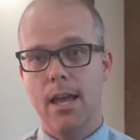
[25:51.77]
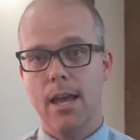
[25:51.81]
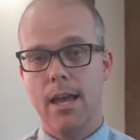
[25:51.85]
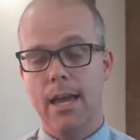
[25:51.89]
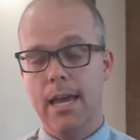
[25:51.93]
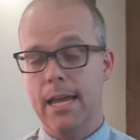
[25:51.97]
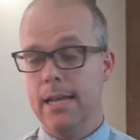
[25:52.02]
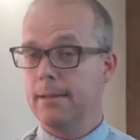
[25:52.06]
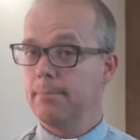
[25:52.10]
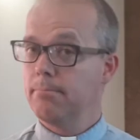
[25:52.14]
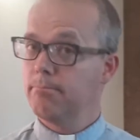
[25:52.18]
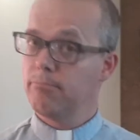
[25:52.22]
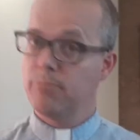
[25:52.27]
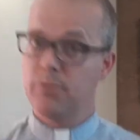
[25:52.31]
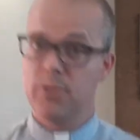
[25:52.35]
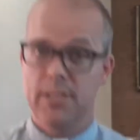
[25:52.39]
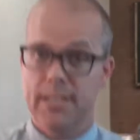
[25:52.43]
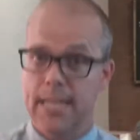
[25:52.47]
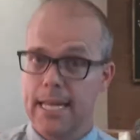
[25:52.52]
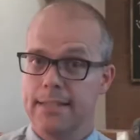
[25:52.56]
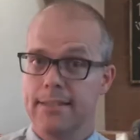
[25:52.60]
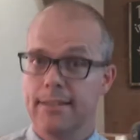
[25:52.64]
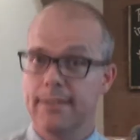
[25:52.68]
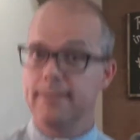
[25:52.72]
And
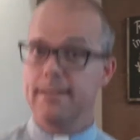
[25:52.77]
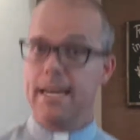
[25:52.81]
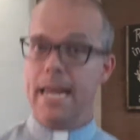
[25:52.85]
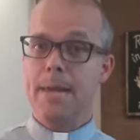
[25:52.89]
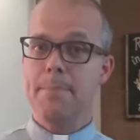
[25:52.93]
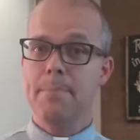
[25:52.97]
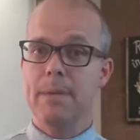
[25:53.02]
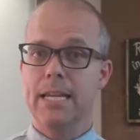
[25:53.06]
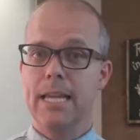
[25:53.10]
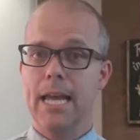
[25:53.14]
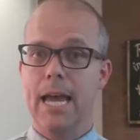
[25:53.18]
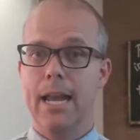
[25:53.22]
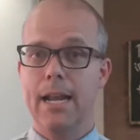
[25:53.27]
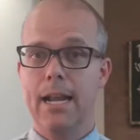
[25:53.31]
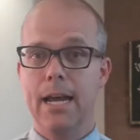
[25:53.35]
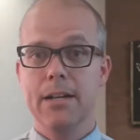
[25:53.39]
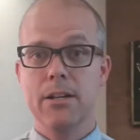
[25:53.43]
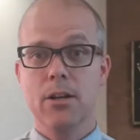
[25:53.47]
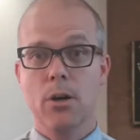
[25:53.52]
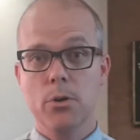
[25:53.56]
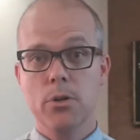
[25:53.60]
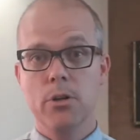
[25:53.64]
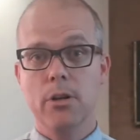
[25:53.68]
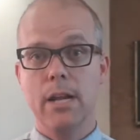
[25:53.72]
says his name again. I
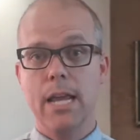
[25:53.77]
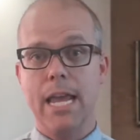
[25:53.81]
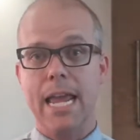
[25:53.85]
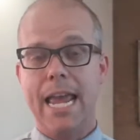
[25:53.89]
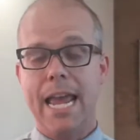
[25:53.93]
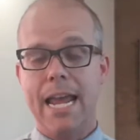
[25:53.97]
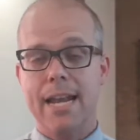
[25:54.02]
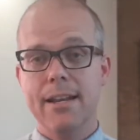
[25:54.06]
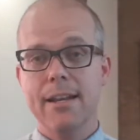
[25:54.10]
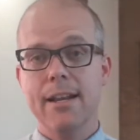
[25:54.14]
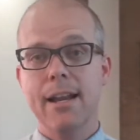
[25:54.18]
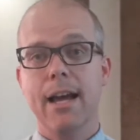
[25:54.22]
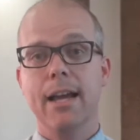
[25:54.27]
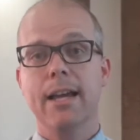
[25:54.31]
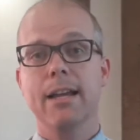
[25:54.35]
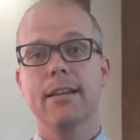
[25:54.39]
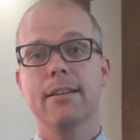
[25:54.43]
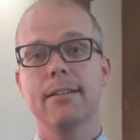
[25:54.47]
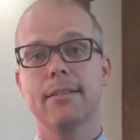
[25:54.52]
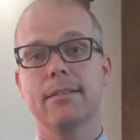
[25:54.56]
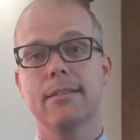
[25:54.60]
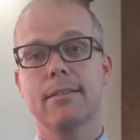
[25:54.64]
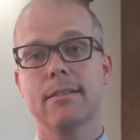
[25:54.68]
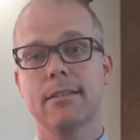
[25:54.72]
know you're
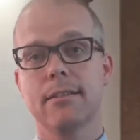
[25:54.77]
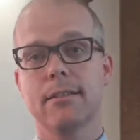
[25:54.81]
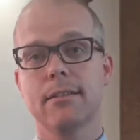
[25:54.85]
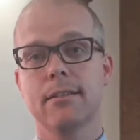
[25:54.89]
Ananias.